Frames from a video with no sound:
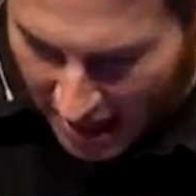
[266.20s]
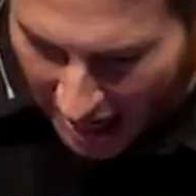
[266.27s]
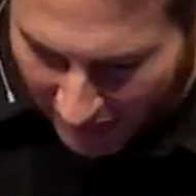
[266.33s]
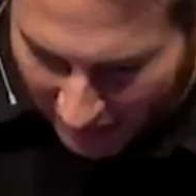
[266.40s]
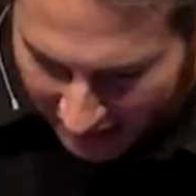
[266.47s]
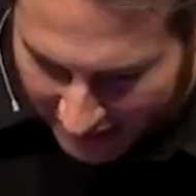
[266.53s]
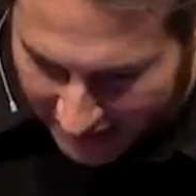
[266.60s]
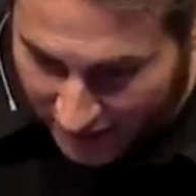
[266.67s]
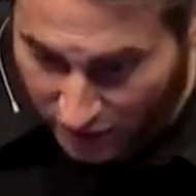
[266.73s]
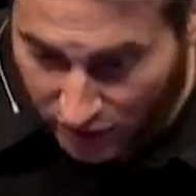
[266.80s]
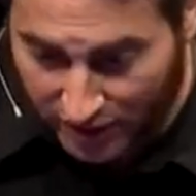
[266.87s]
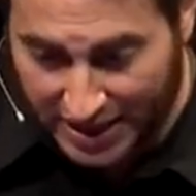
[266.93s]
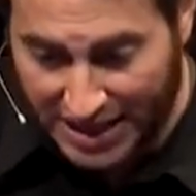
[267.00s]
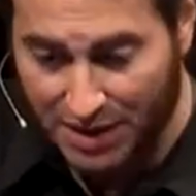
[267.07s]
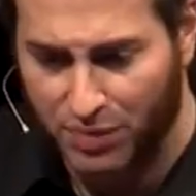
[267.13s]
and then continue
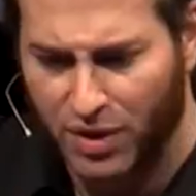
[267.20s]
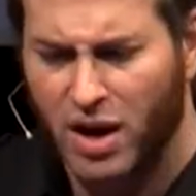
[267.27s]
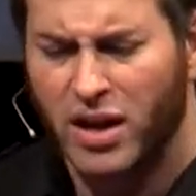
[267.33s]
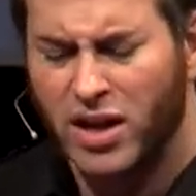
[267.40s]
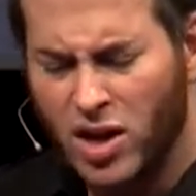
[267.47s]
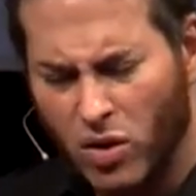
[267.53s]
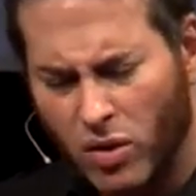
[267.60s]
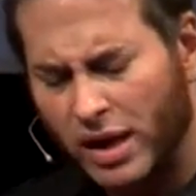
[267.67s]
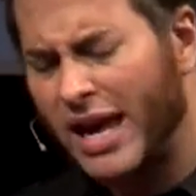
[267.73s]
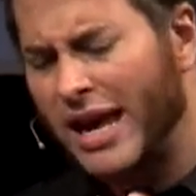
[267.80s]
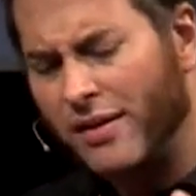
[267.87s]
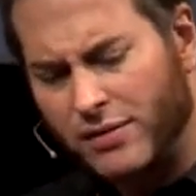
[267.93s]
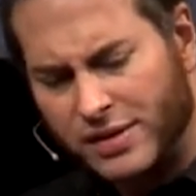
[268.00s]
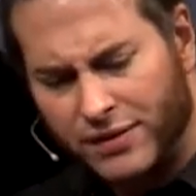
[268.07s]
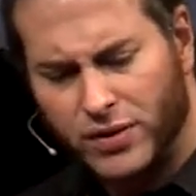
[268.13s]
to keep, you know,
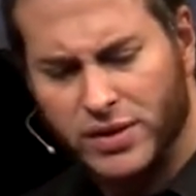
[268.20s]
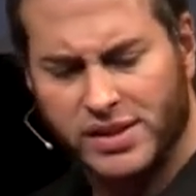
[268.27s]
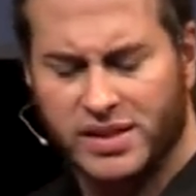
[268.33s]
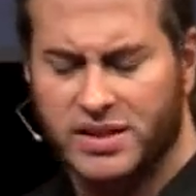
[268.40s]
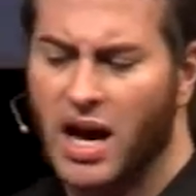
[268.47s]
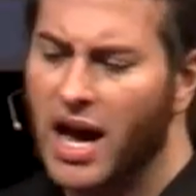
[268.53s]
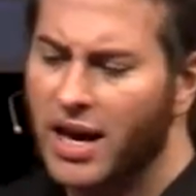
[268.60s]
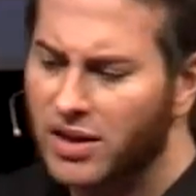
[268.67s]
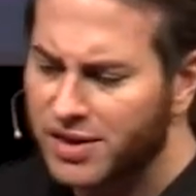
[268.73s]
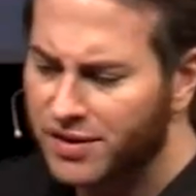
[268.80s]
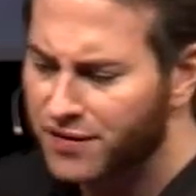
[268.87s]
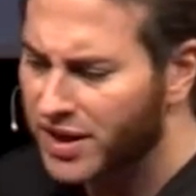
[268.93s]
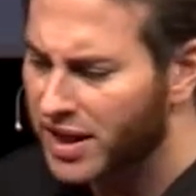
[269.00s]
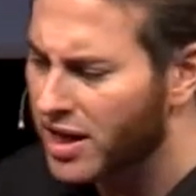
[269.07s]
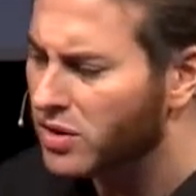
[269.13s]
again, different styles of
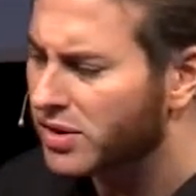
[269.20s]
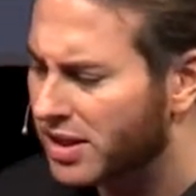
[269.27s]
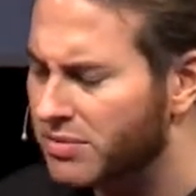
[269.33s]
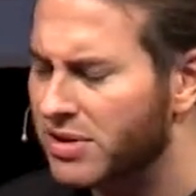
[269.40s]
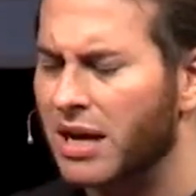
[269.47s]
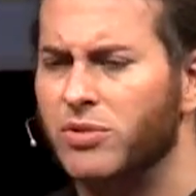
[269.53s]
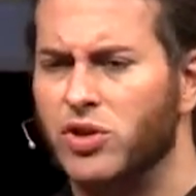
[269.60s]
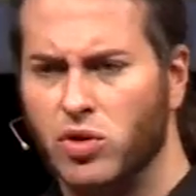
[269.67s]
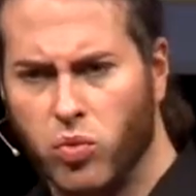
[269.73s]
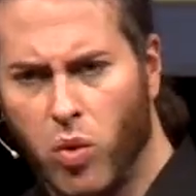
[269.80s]
video. Sometimes you